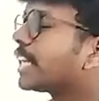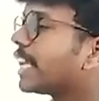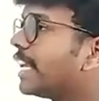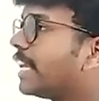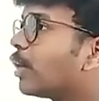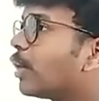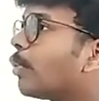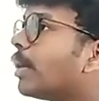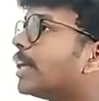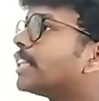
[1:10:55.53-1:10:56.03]

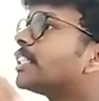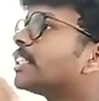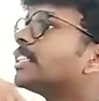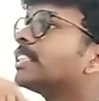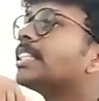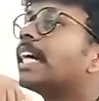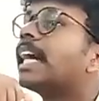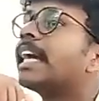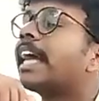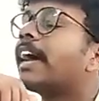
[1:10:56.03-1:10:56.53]
innovations
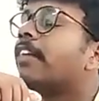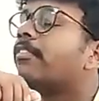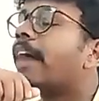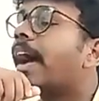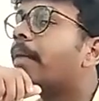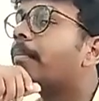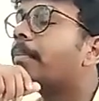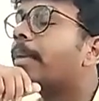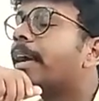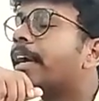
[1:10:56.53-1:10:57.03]
that have
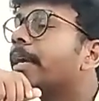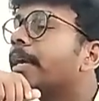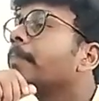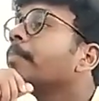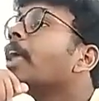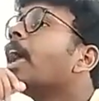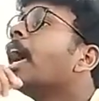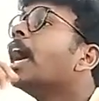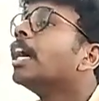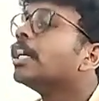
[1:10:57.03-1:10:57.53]
happened.
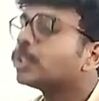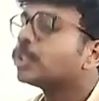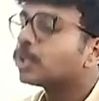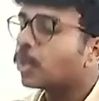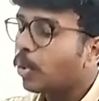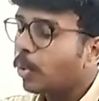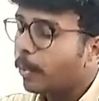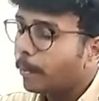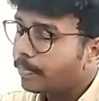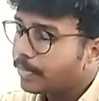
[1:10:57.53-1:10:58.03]

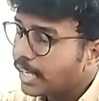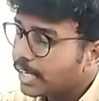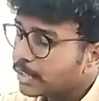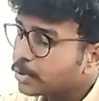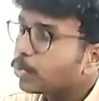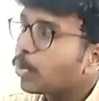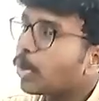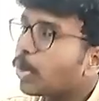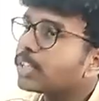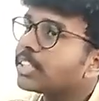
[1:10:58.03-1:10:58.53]
So this
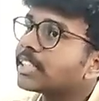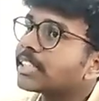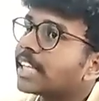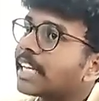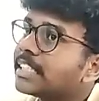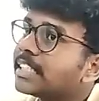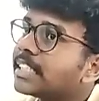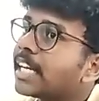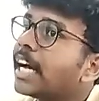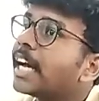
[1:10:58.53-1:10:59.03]
was
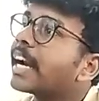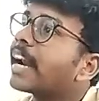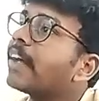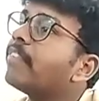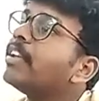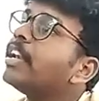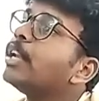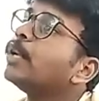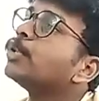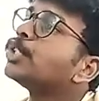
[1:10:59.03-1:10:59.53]
such a
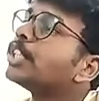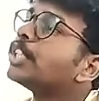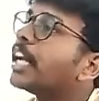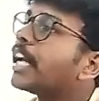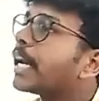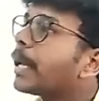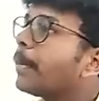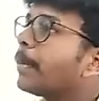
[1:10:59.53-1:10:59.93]
revolutionary